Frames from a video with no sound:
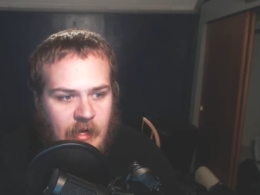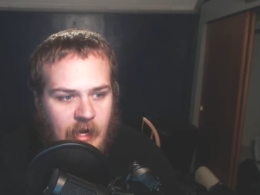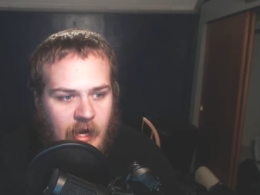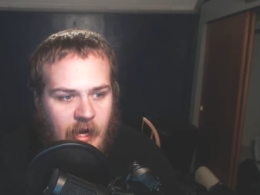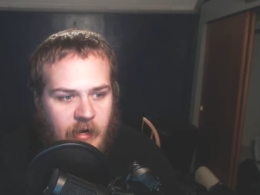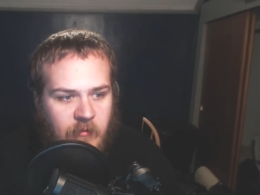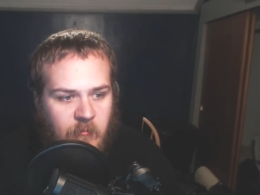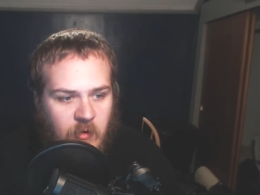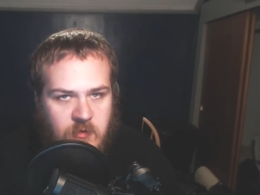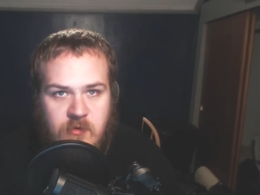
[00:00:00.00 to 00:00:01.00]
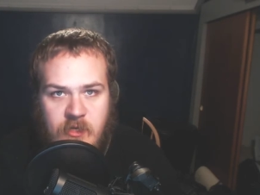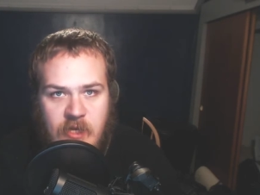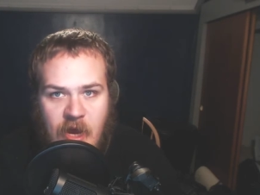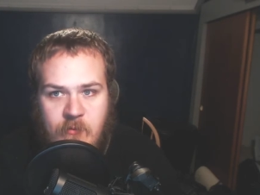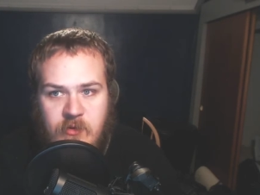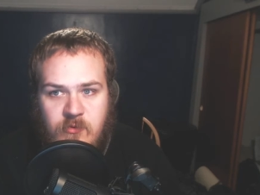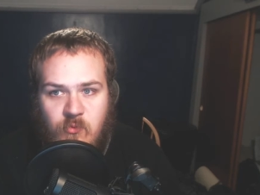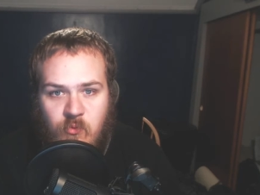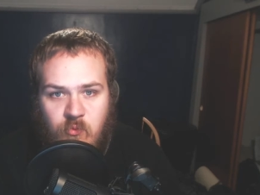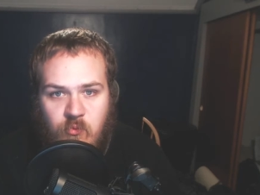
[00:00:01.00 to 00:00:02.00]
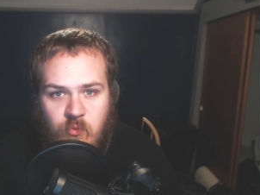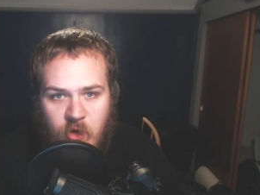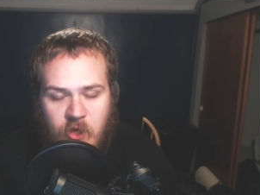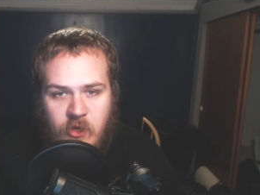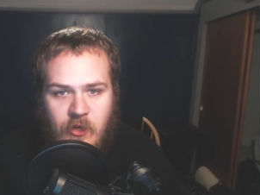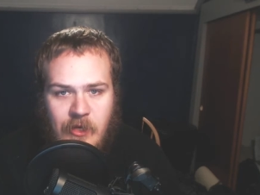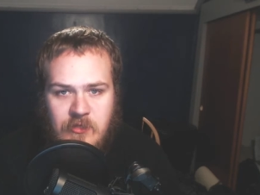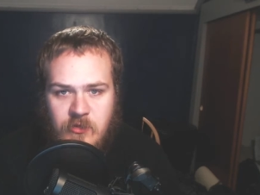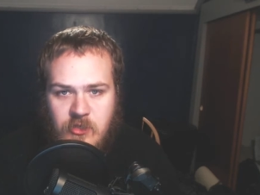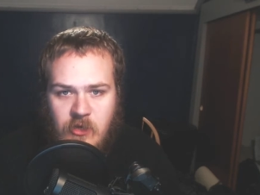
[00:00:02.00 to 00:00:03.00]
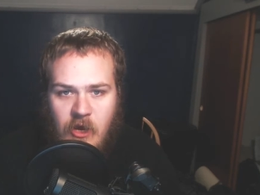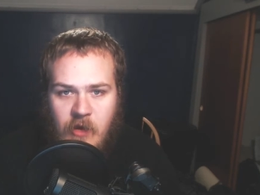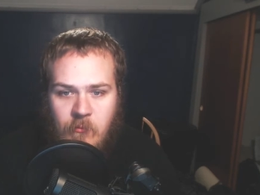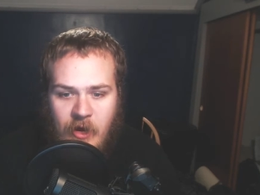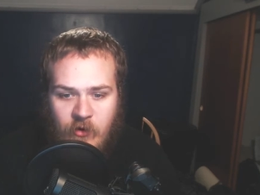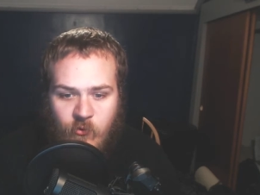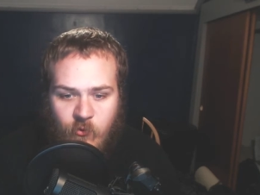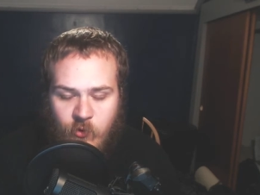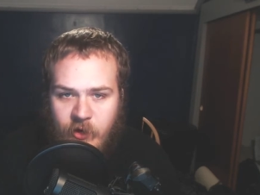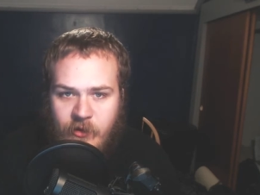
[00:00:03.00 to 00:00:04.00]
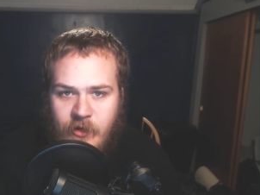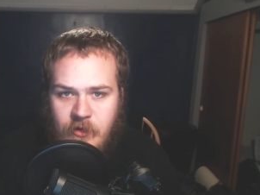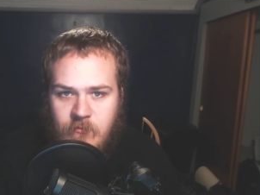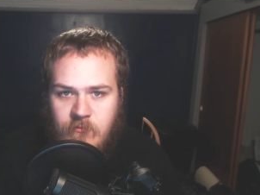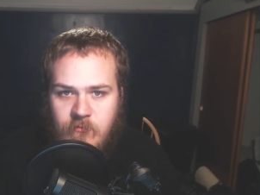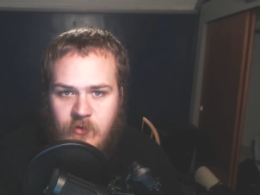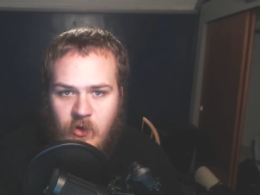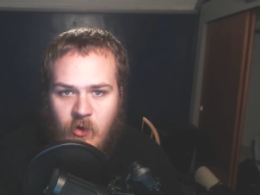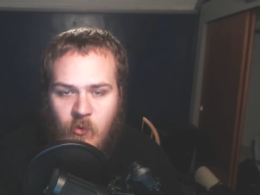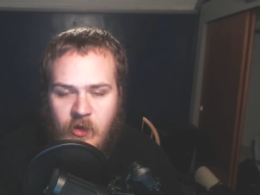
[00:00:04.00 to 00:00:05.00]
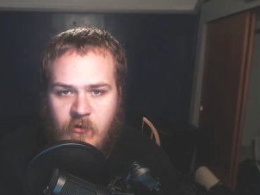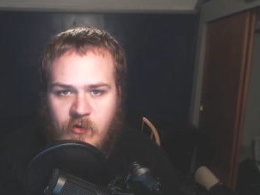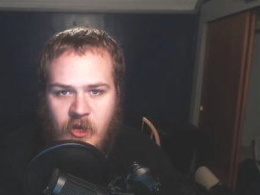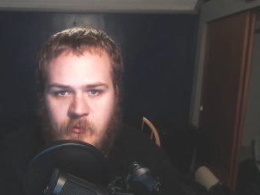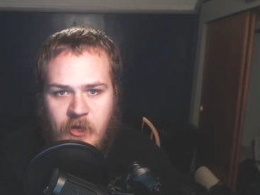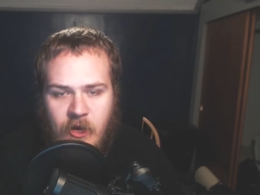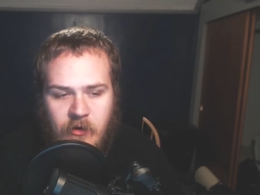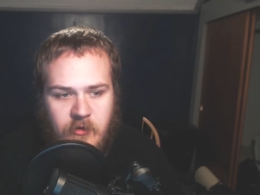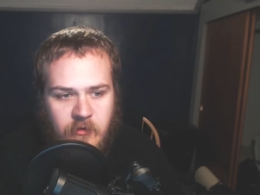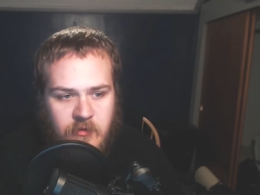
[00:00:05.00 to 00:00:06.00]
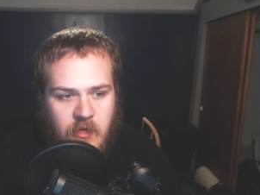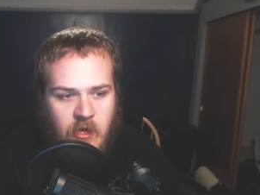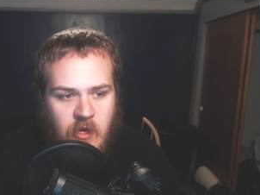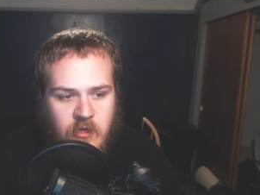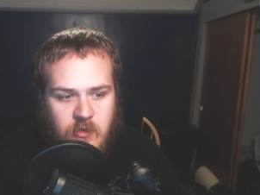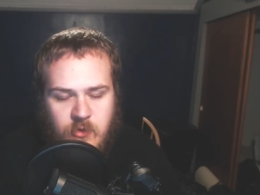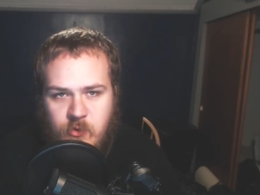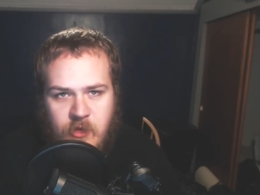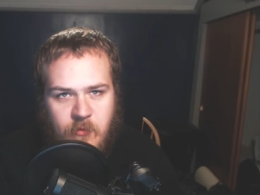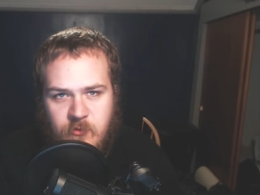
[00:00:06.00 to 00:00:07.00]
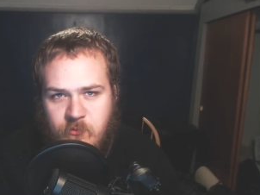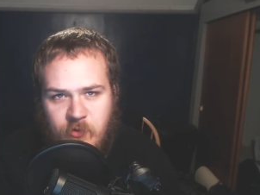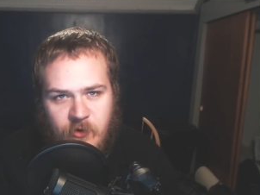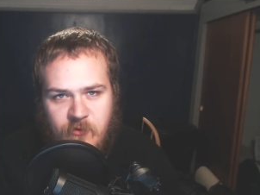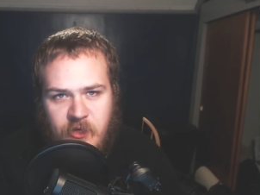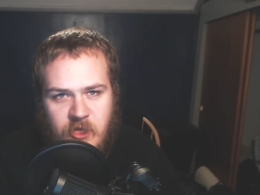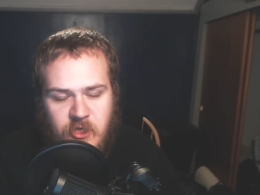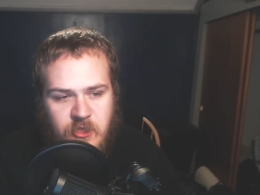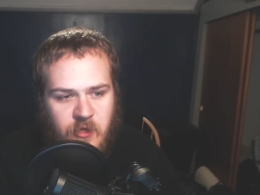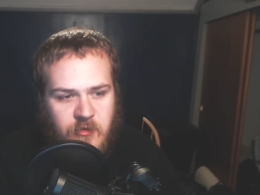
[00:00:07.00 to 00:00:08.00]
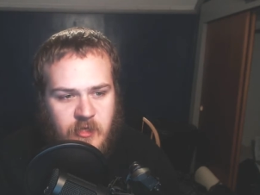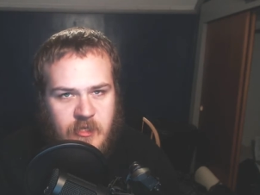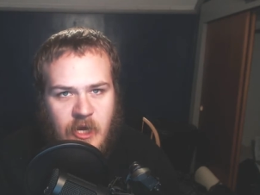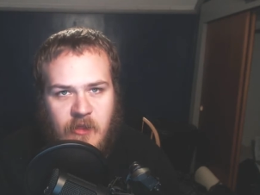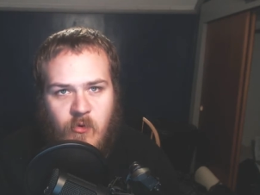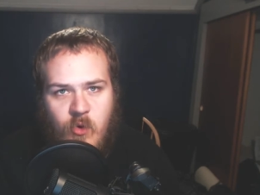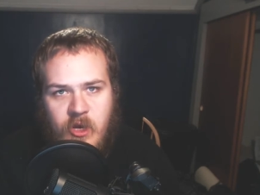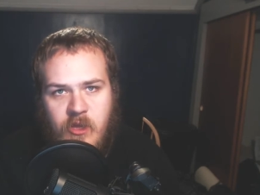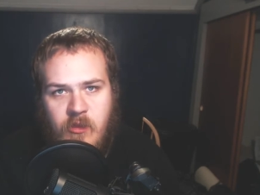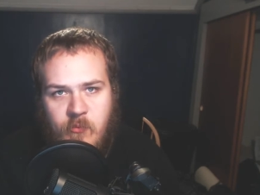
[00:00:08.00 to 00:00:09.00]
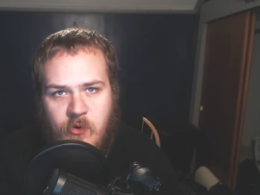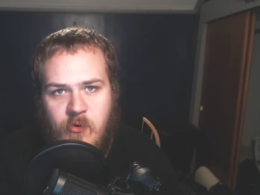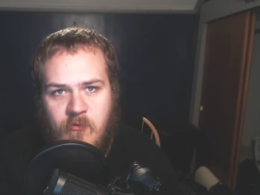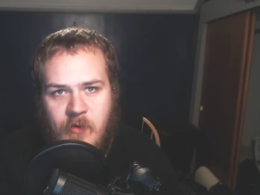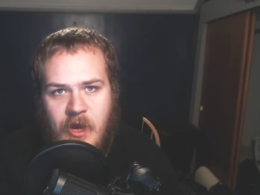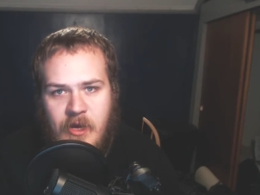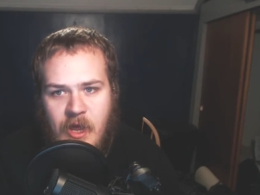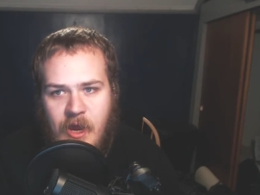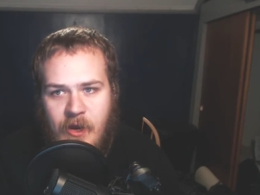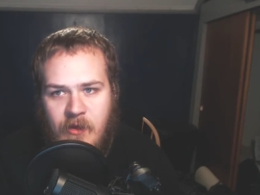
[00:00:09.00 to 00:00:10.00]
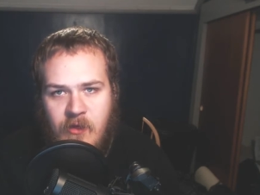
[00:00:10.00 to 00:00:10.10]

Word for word: and most of the time, it's really good lessons taught by really you know well-developed characters. So it's one of the most perfect kid shows. It's kind of the Winnie the Pooh of my day,